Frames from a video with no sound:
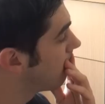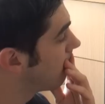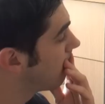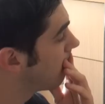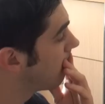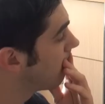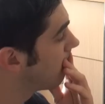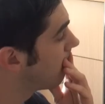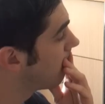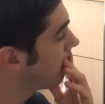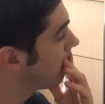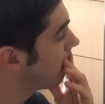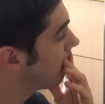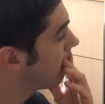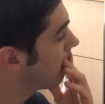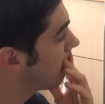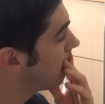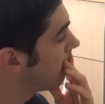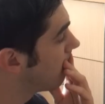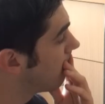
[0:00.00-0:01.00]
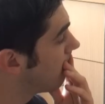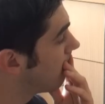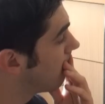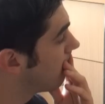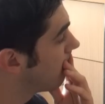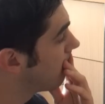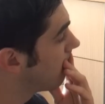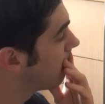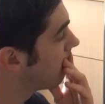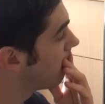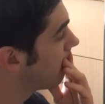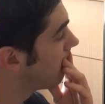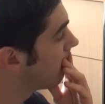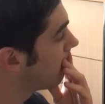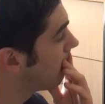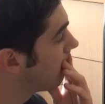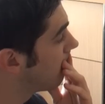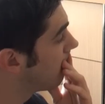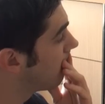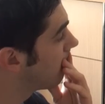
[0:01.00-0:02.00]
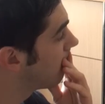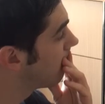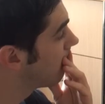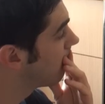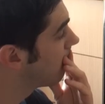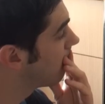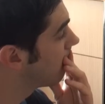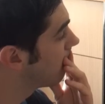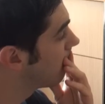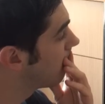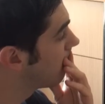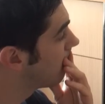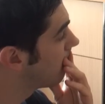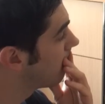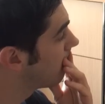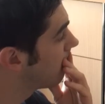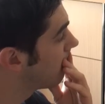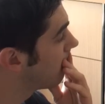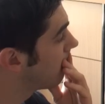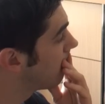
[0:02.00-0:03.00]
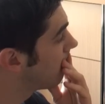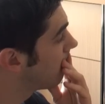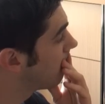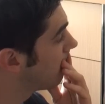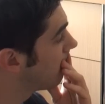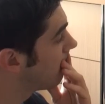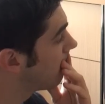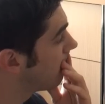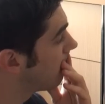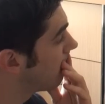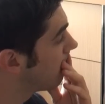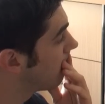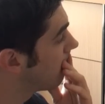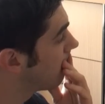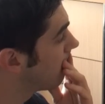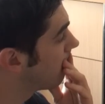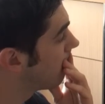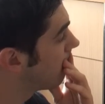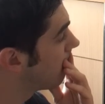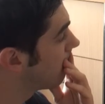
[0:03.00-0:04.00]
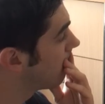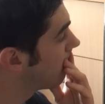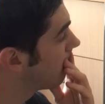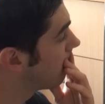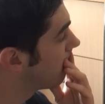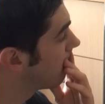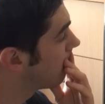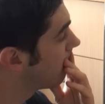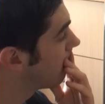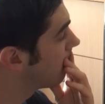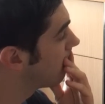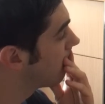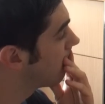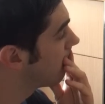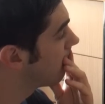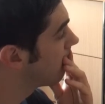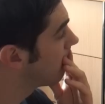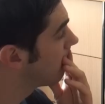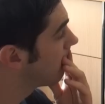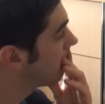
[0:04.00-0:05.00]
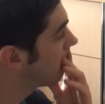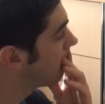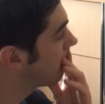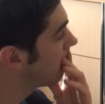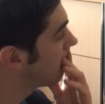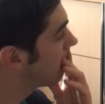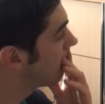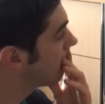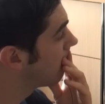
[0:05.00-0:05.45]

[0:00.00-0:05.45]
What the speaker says: Nobody speaks.